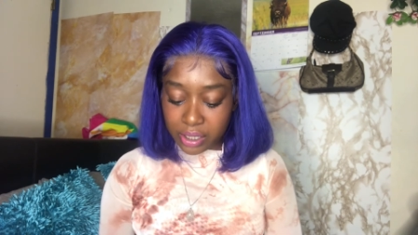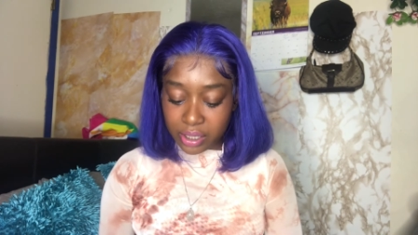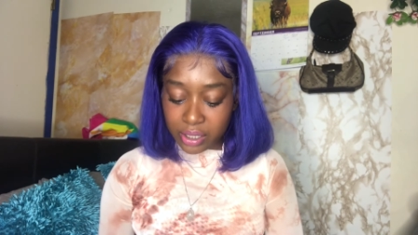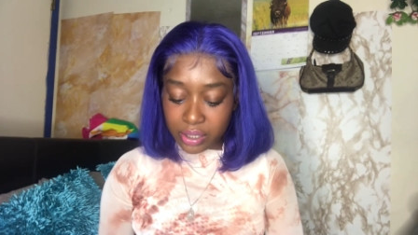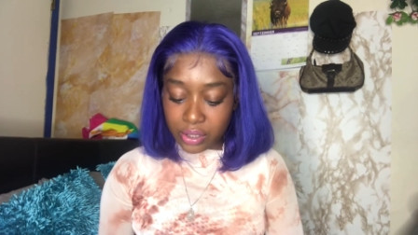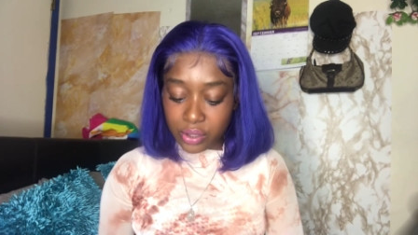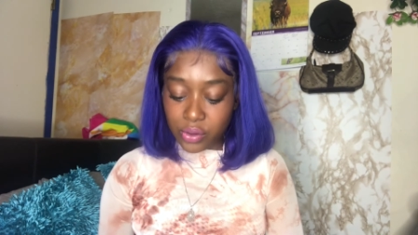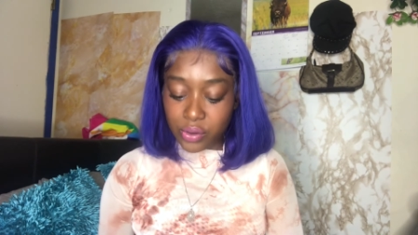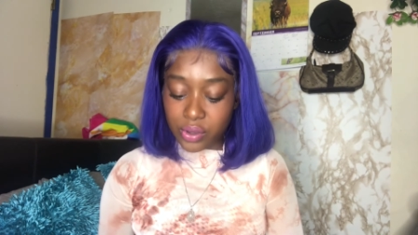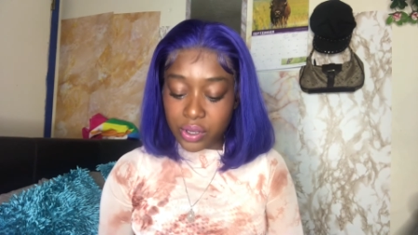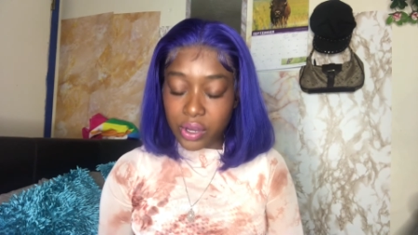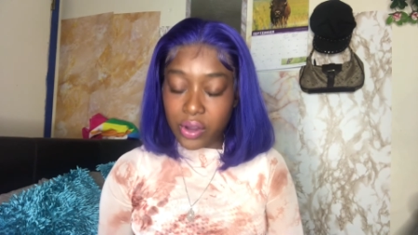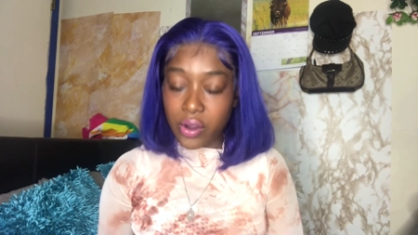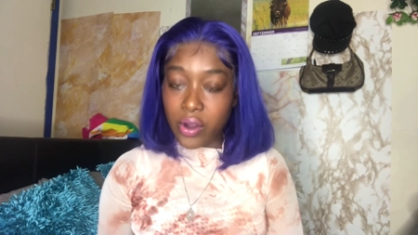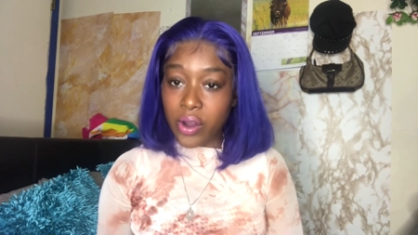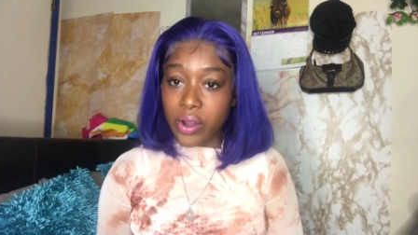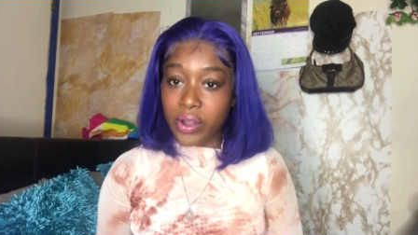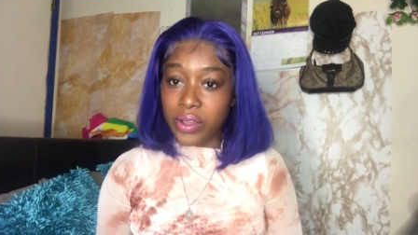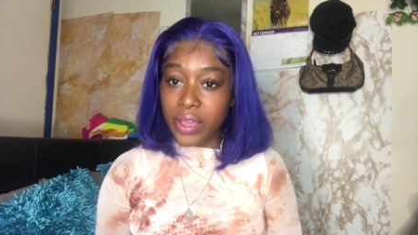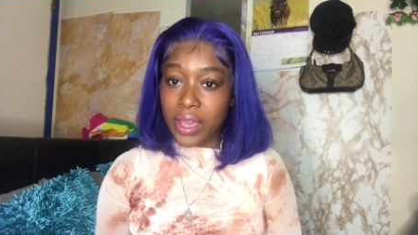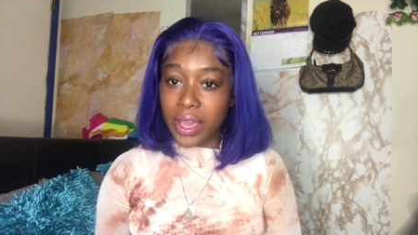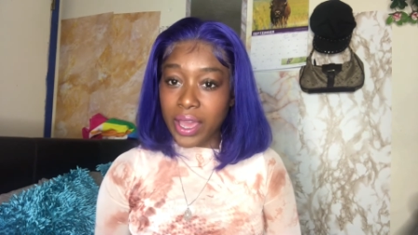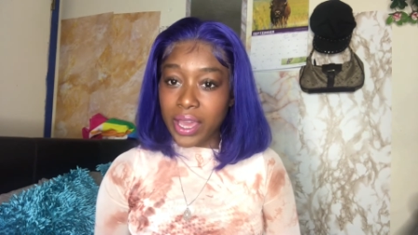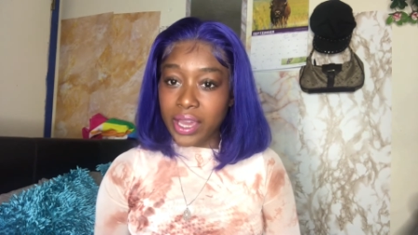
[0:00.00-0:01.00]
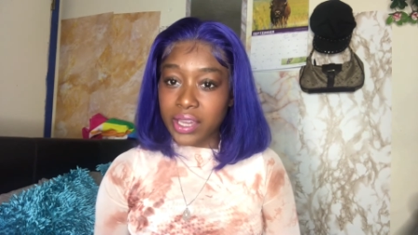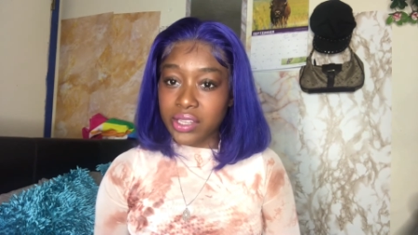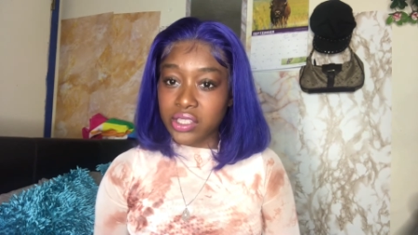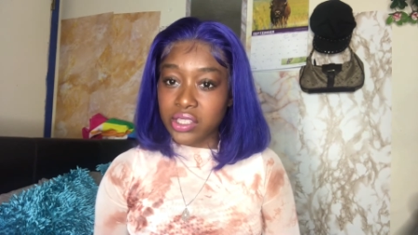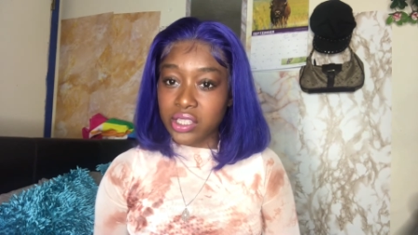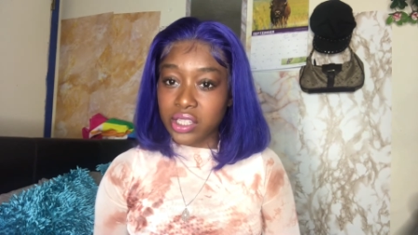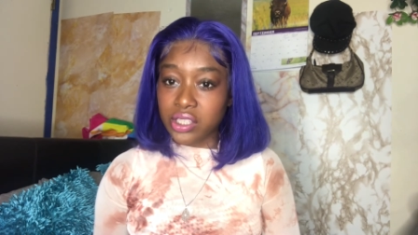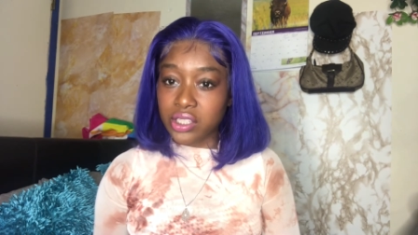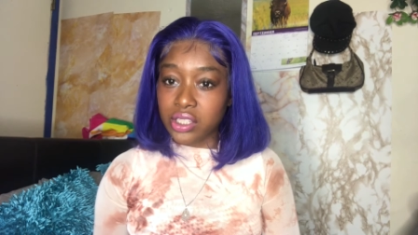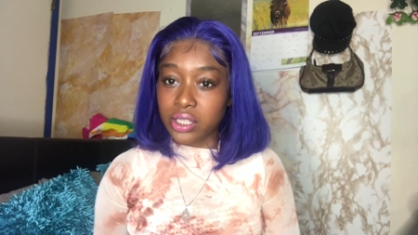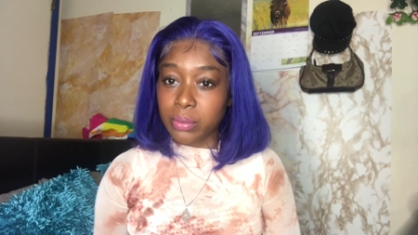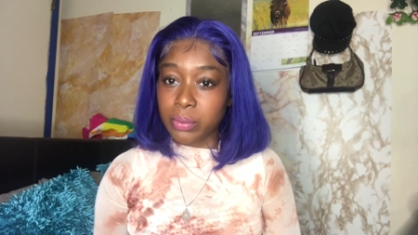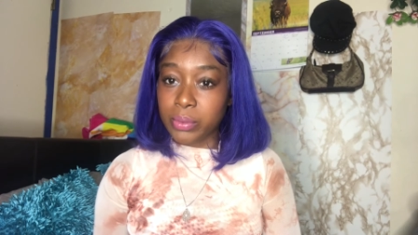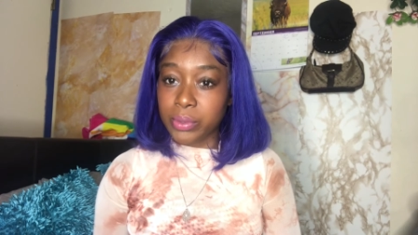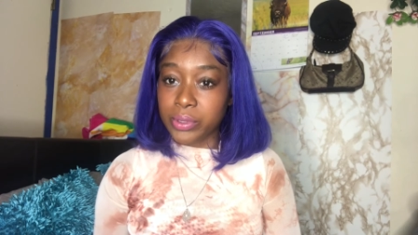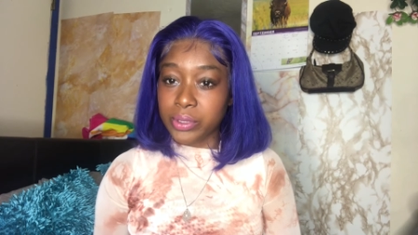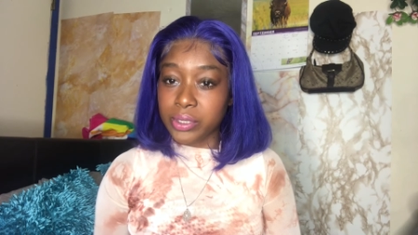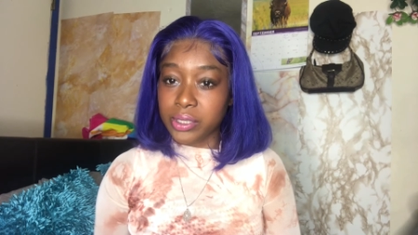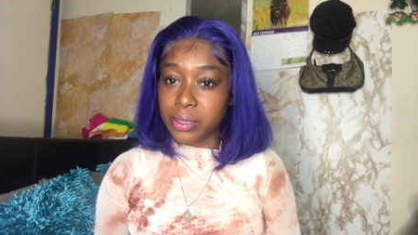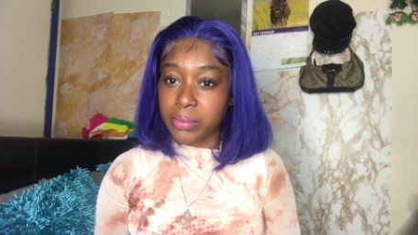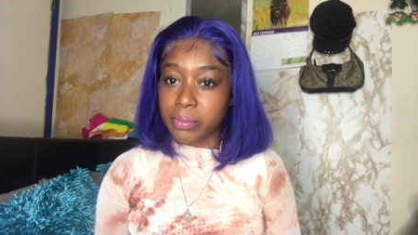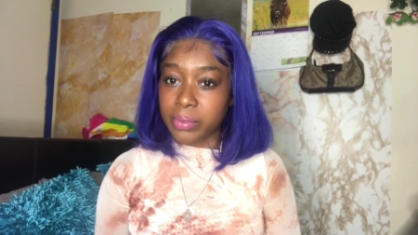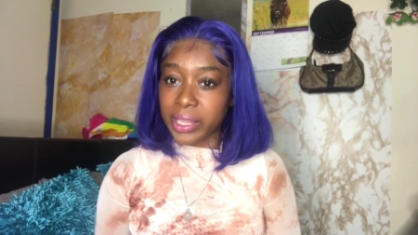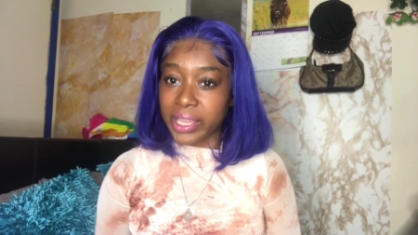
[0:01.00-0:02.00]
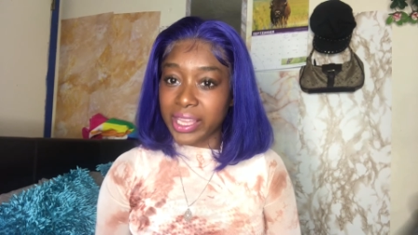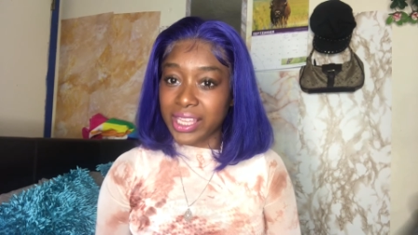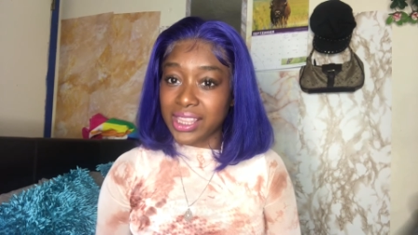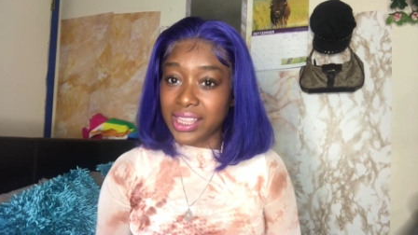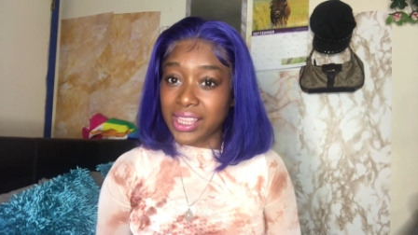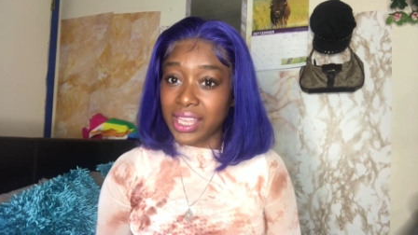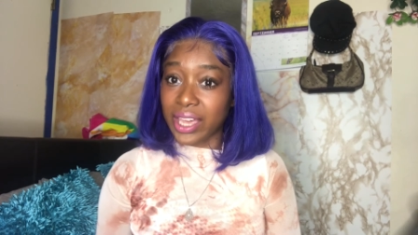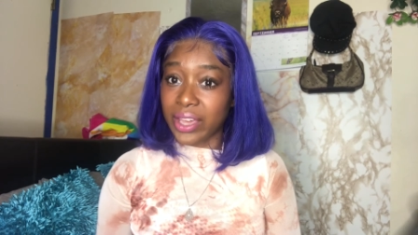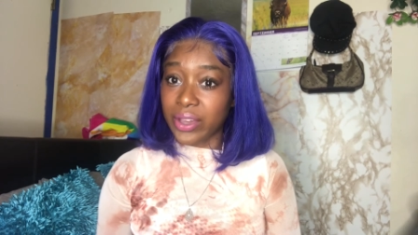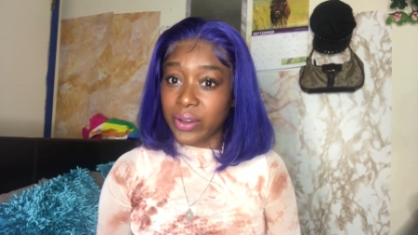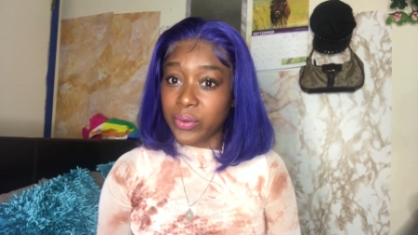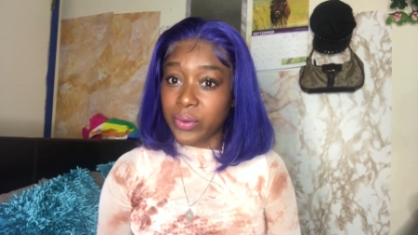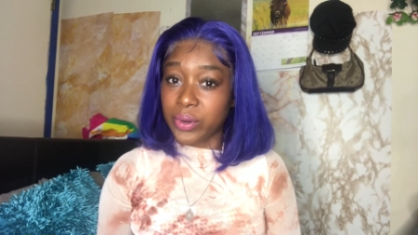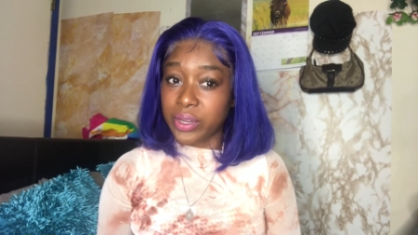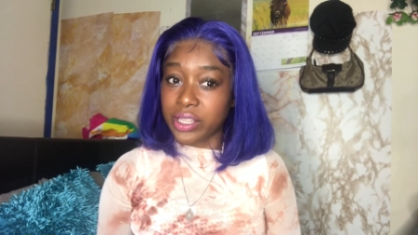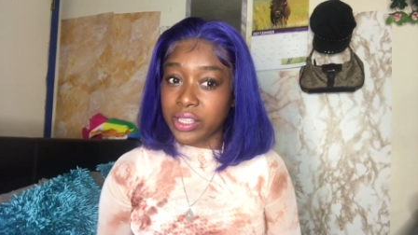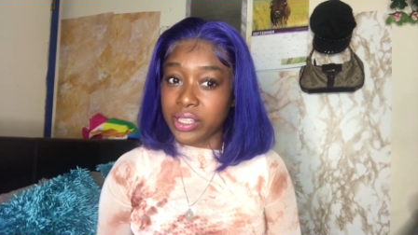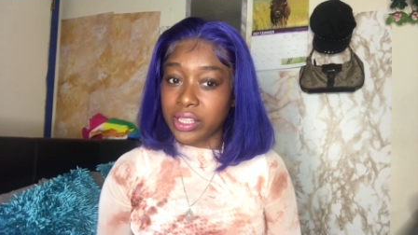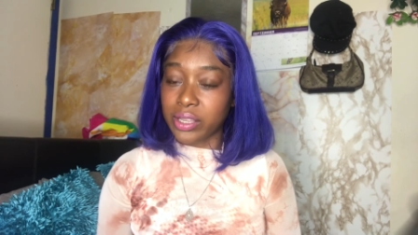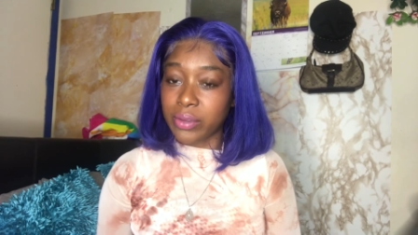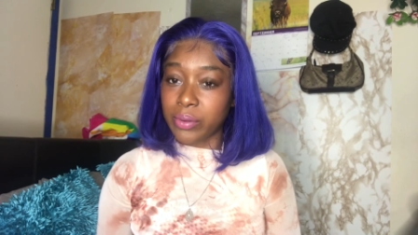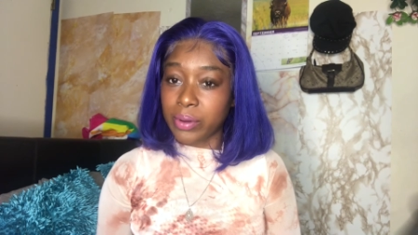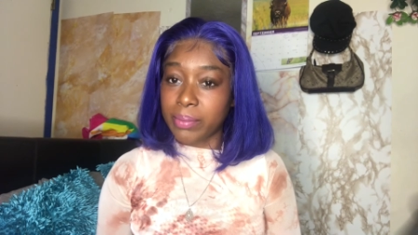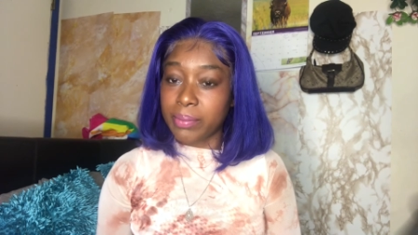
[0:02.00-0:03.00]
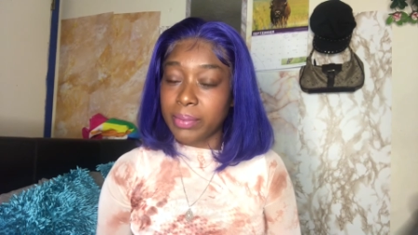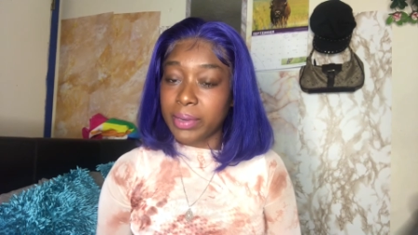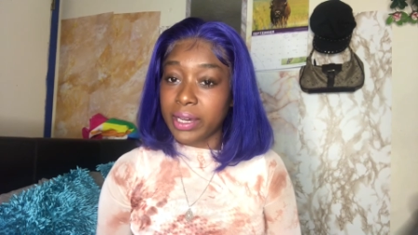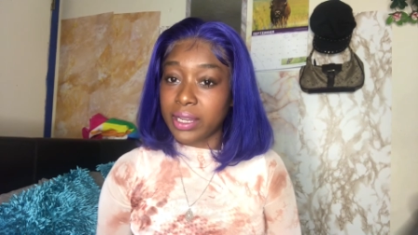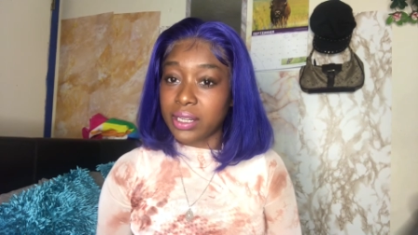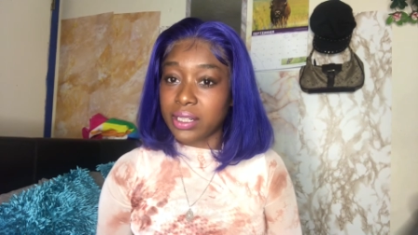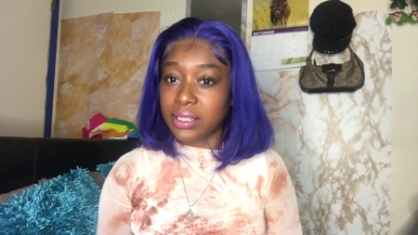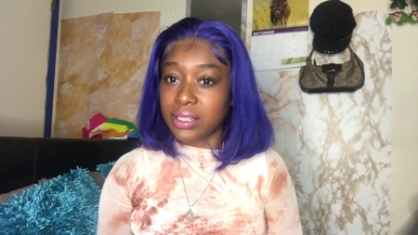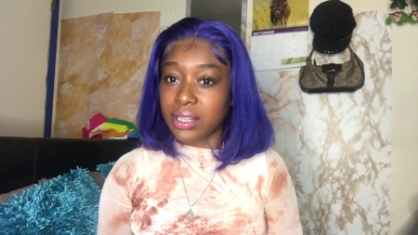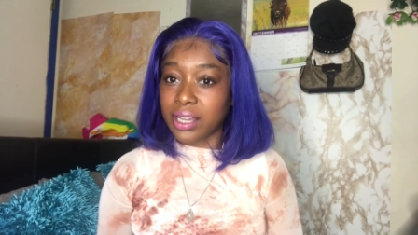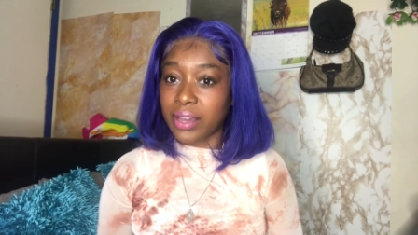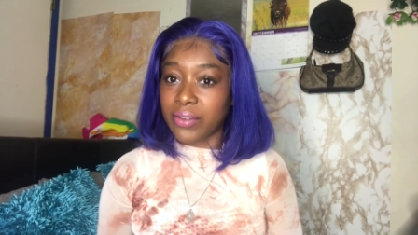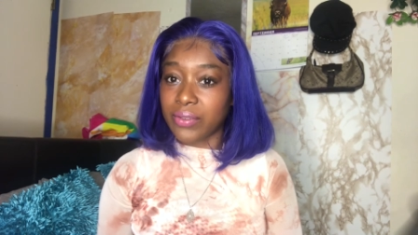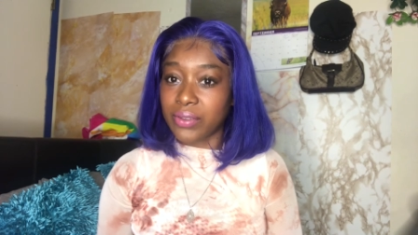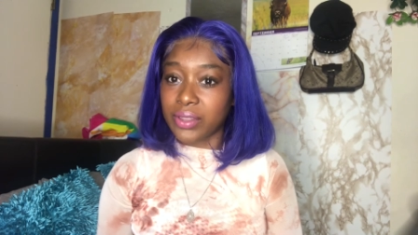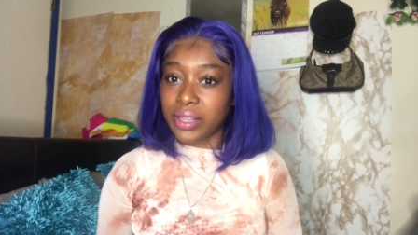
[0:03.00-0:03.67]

you could call your ex and she pulls up like that quickly with bud and every,